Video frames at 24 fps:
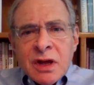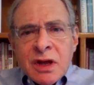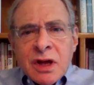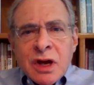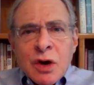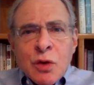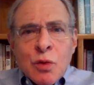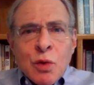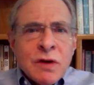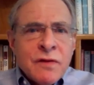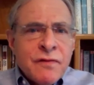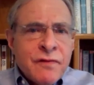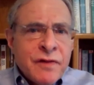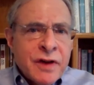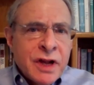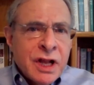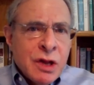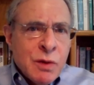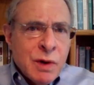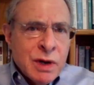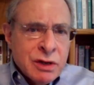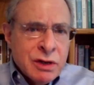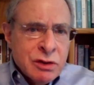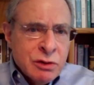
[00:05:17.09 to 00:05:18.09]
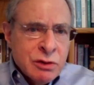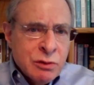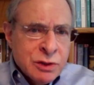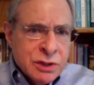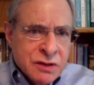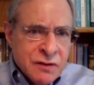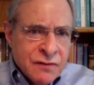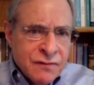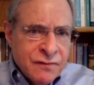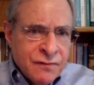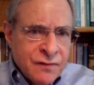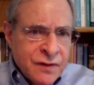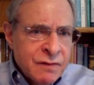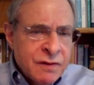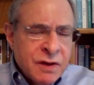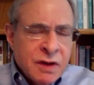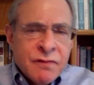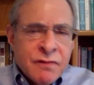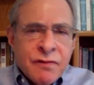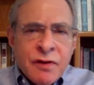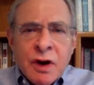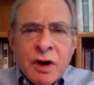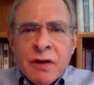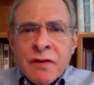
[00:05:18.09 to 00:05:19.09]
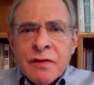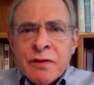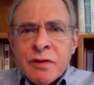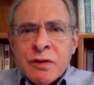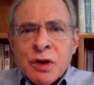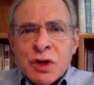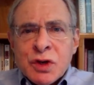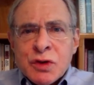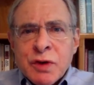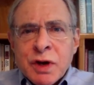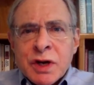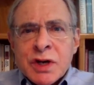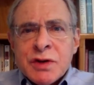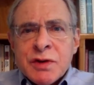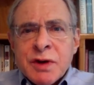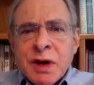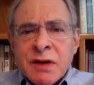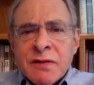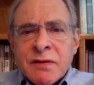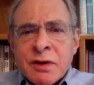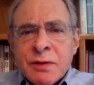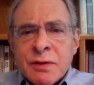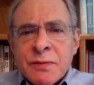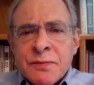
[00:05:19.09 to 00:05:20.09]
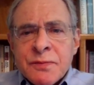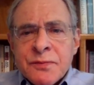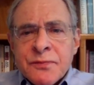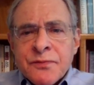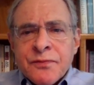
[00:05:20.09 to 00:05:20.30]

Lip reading: One fellow I knew was a 55-year-old truck driver